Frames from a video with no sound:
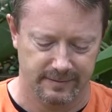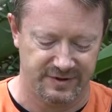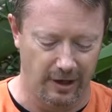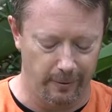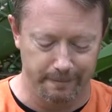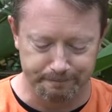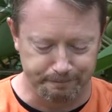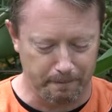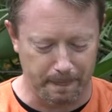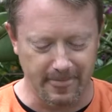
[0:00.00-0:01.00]
So,
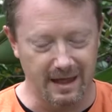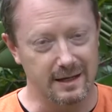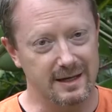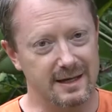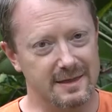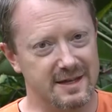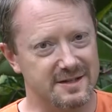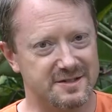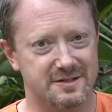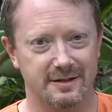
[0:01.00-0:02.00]
in
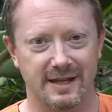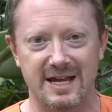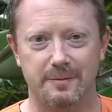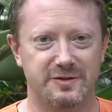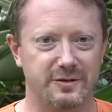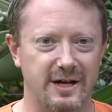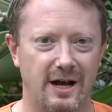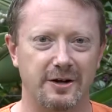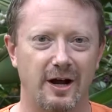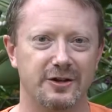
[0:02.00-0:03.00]
this link between
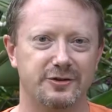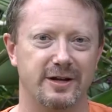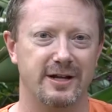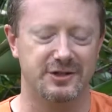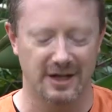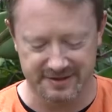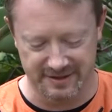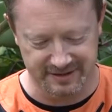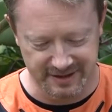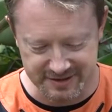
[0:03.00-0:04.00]
idolatry and
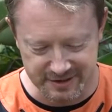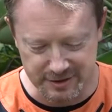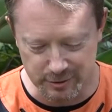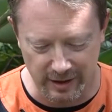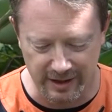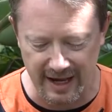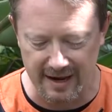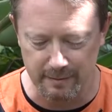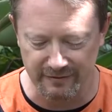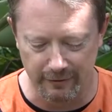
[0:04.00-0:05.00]
injustice, listen to what
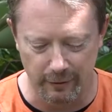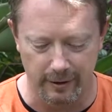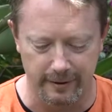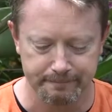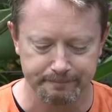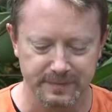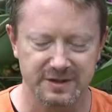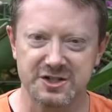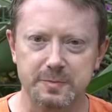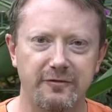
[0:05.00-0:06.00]
came before,
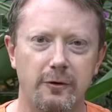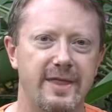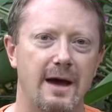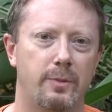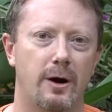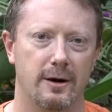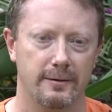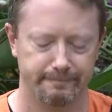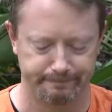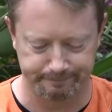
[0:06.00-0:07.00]
just before that part,
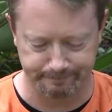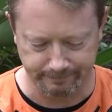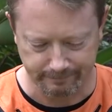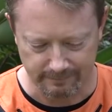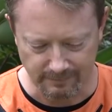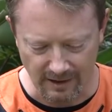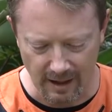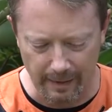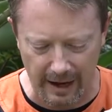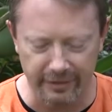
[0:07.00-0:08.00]

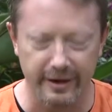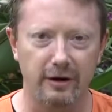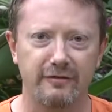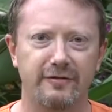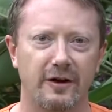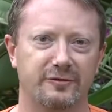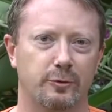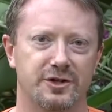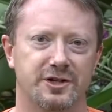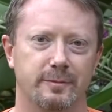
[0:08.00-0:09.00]
about their false
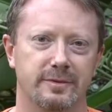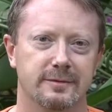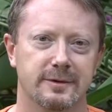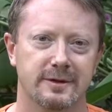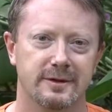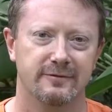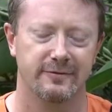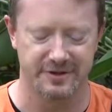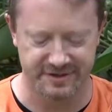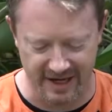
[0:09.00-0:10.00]
worship.
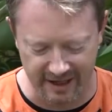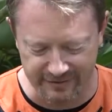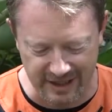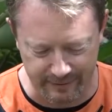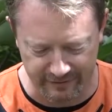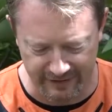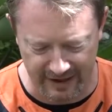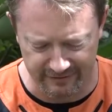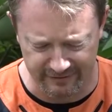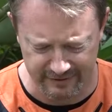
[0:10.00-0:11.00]
Verse 10 of chapter
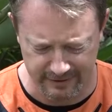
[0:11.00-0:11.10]
5.